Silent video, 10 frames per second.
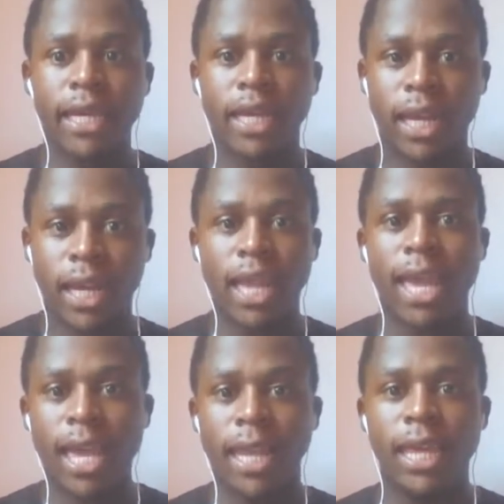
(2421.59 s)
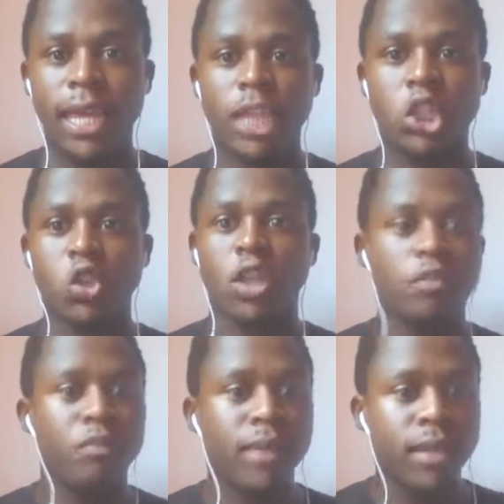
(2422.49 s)
clearly it should
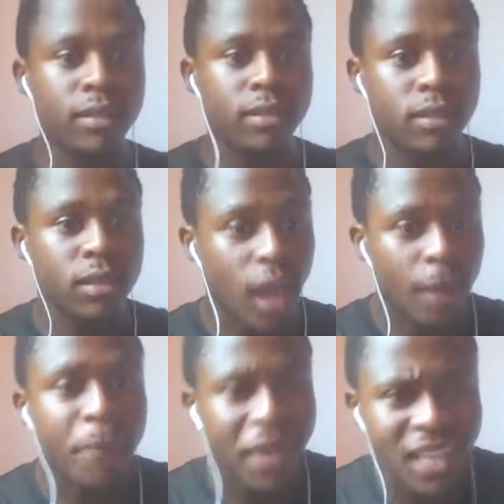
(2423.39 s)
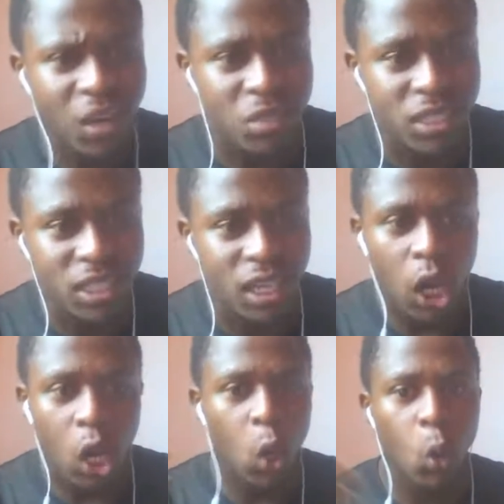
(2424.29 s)
have been a penalty
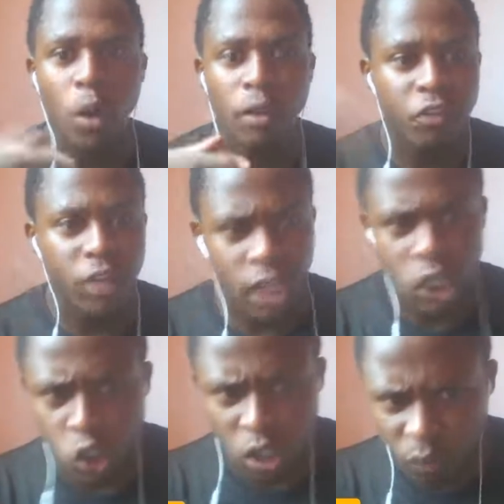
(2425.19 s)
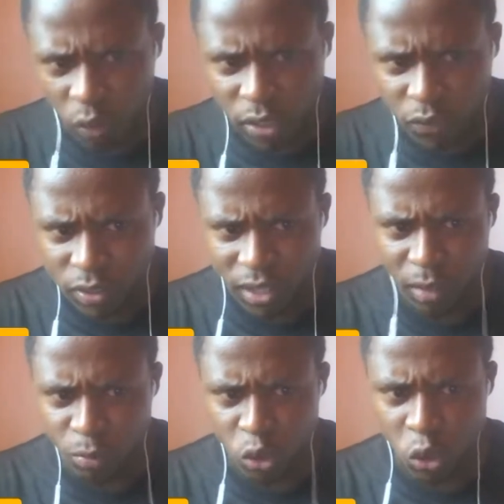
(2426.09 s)
or a free kick should have went for
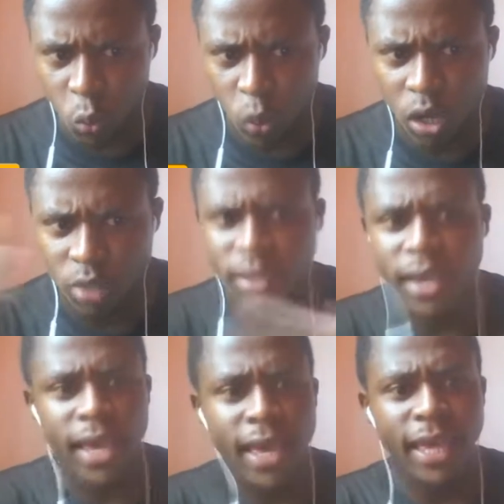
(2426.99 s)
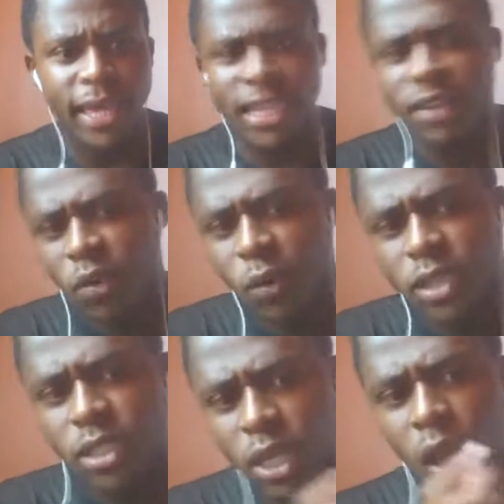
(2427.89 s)
Southampton's words. It never
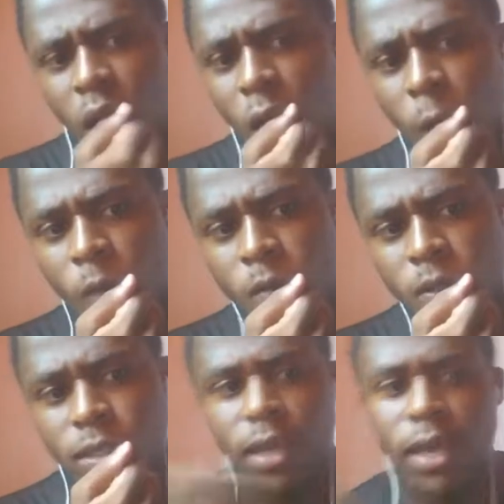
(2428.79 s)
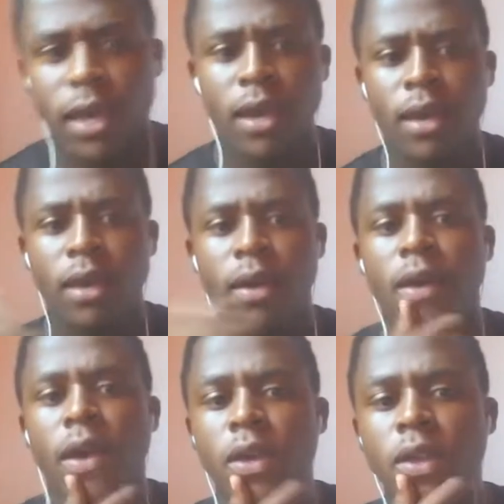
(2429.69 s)
went because,
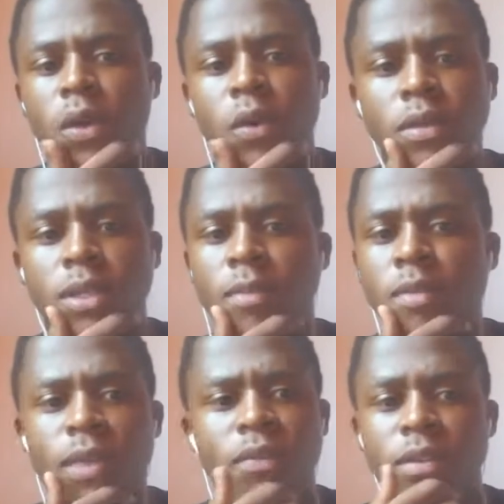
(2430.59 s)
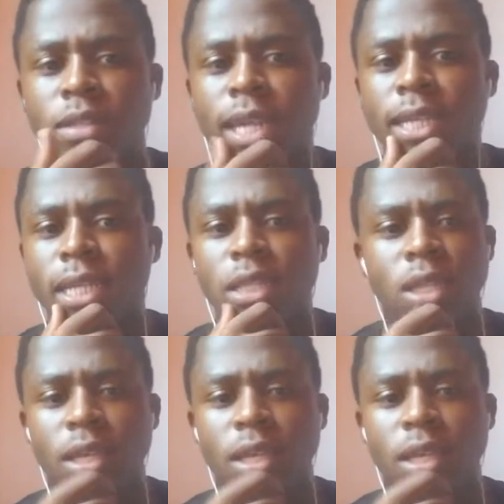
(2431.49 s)
some referees are just,